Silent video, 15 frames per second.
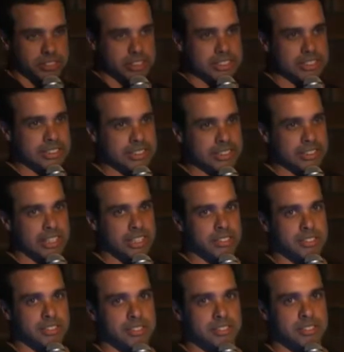And that
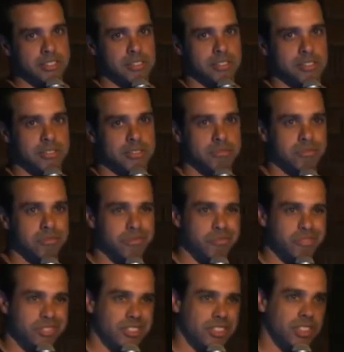
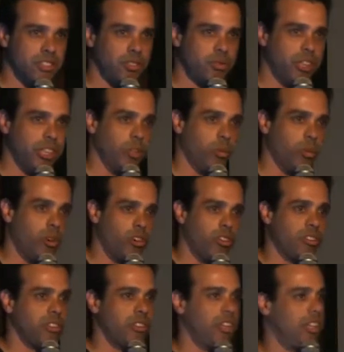didn't really
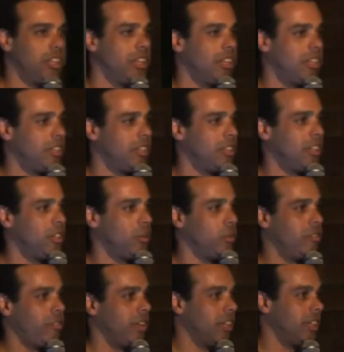work. We
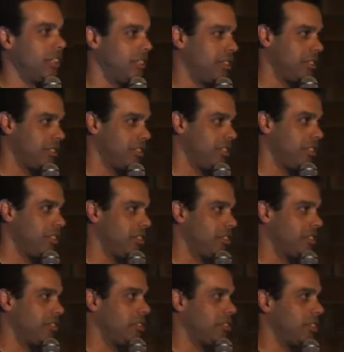find that it's
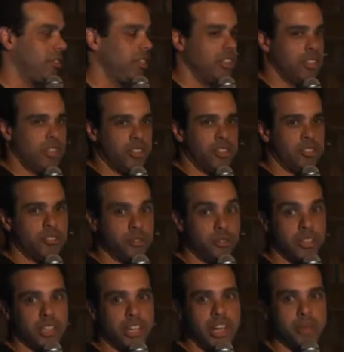not too
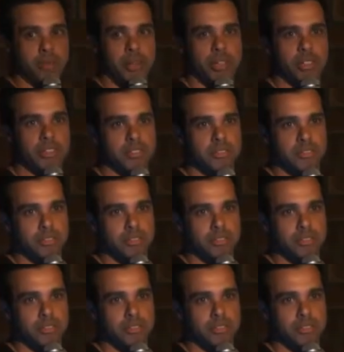reliable.